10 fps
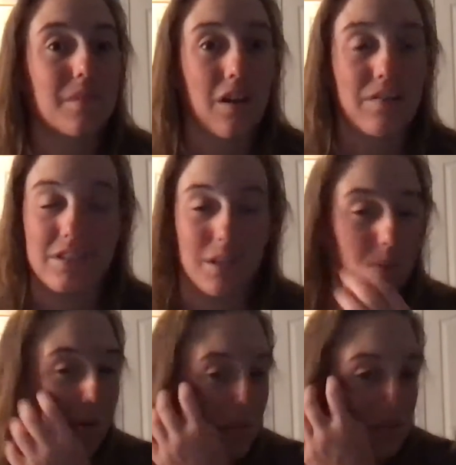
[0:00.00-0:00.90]
obviously the
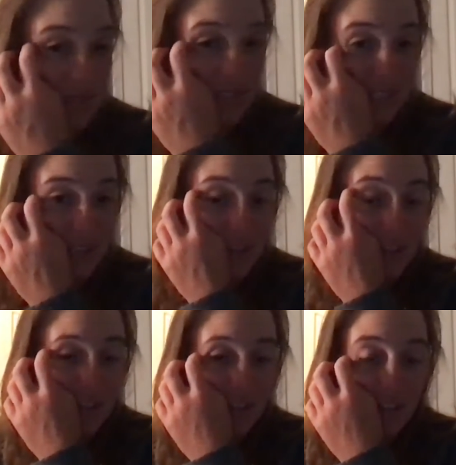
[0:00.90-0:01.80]
popular Disney
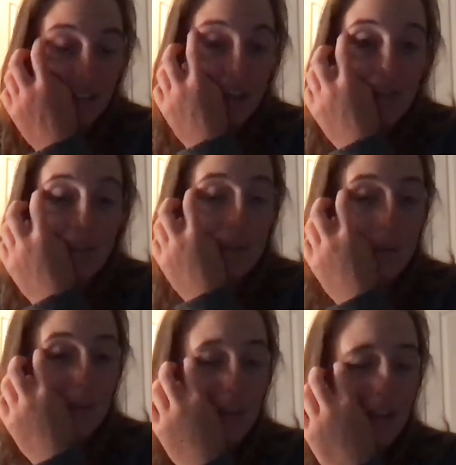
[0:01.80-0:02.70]
classic Peter
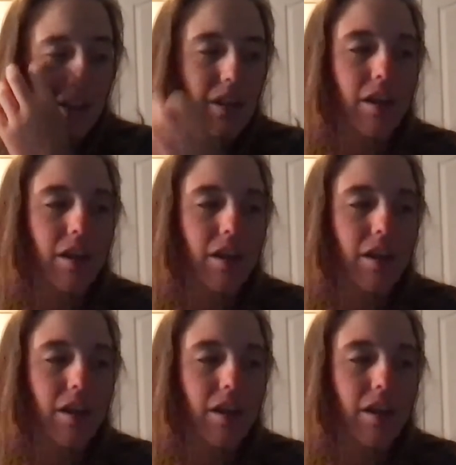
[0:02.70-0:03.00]
Pan.